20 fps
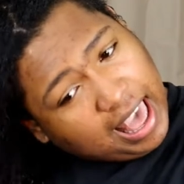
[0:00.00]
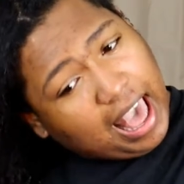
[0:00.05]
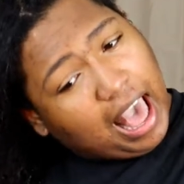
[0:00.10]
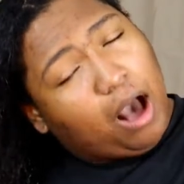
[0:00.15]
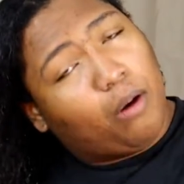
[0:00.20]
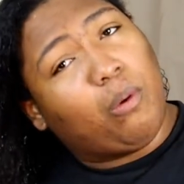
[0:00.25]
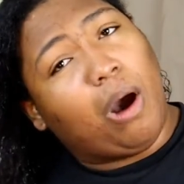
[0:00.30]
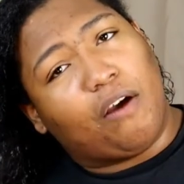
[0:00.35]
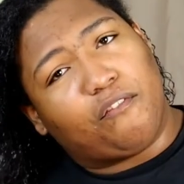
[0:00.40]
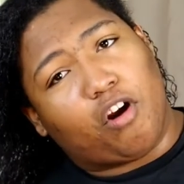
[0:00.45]

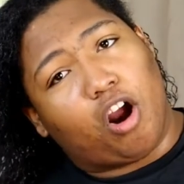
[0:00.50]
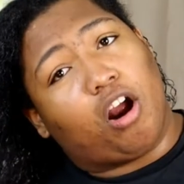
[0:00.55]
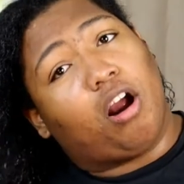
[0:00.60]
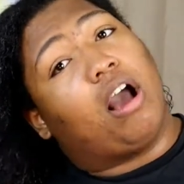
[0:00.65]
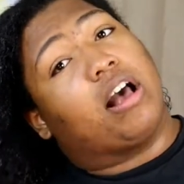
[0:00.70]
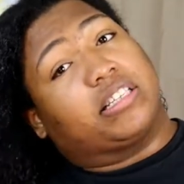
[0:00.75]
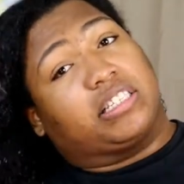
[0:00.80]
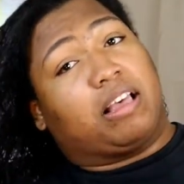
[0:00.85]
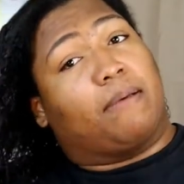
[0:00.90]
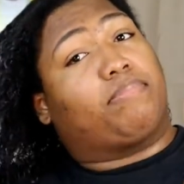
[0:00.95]
However,
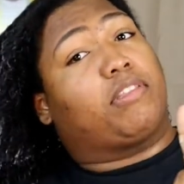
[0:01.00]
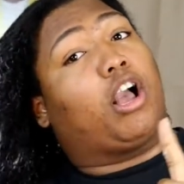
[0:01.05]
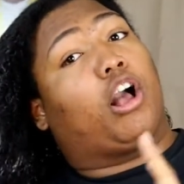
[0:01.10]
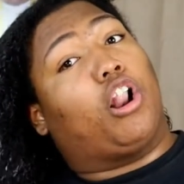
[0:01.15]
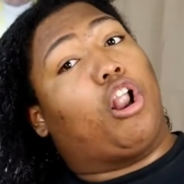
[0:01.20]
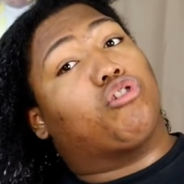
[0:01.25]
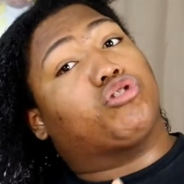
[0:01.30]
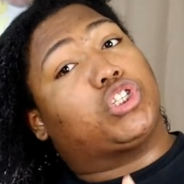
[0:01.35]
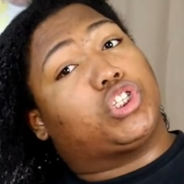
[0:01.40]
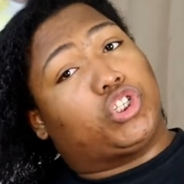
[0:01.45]
something
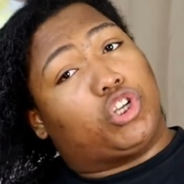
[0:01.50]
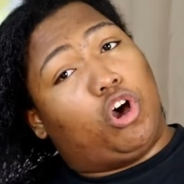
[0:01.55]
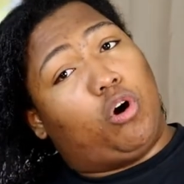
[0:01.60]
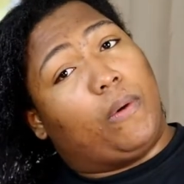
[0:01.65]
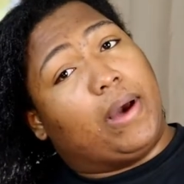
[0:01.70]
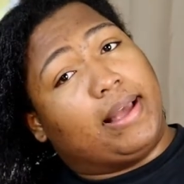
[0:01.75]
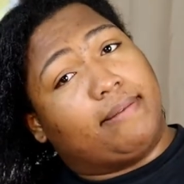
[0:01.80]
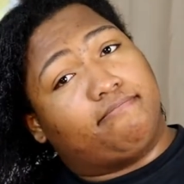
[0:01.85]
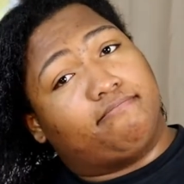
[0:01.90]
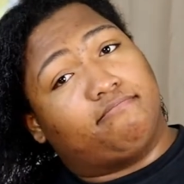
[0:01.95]
close to
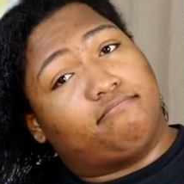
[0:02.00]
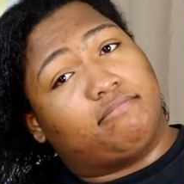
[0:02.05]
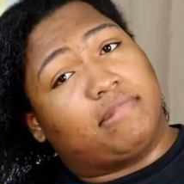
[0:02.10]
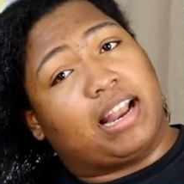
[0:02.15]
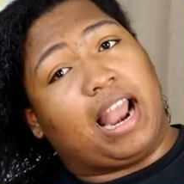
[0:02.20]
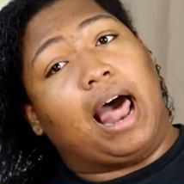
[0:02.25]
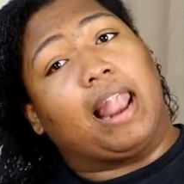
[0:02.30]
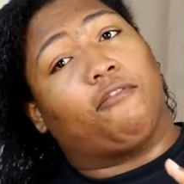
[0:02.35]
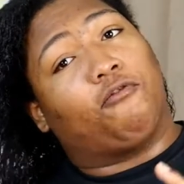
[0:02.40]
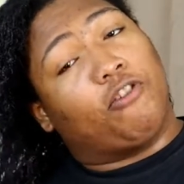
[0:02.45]
it that
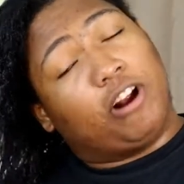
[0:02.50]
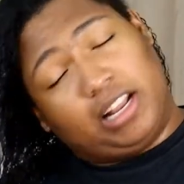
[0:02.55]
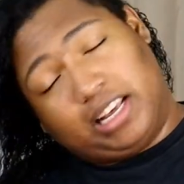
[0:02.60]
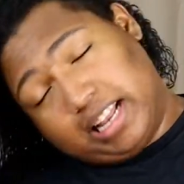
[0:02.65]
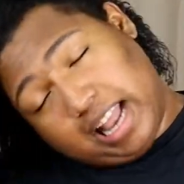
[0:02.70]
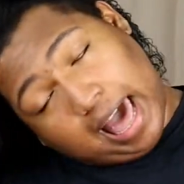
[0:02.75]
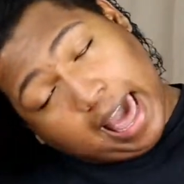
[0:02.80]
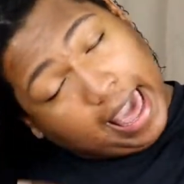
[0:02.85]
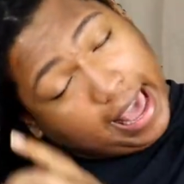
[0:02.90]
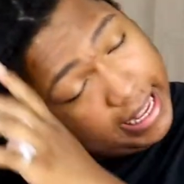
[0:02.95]
I really
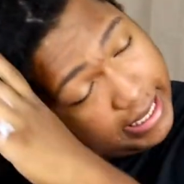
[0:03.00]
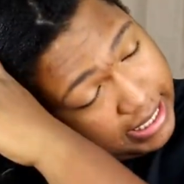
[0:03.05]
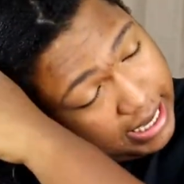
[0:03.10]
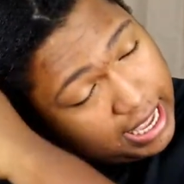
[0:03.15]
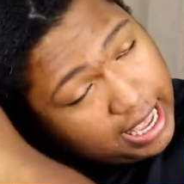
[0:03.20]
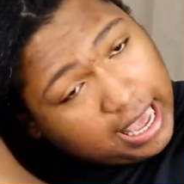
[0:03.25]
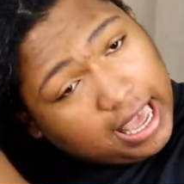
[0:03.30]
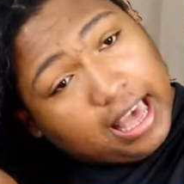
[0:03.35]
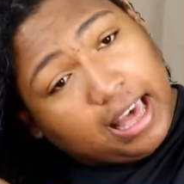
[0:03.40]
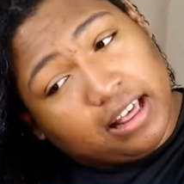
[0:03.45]
liked,
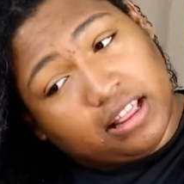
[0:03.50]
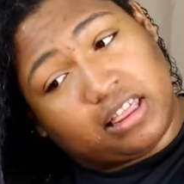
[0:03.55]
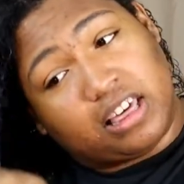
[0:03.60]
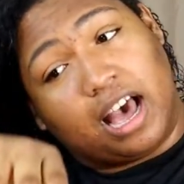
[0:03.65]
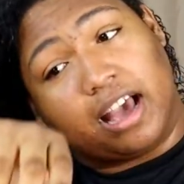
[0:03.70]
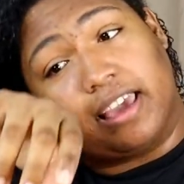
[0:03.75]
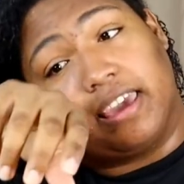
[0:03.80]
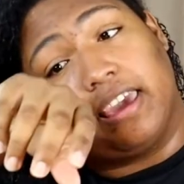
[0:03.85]
the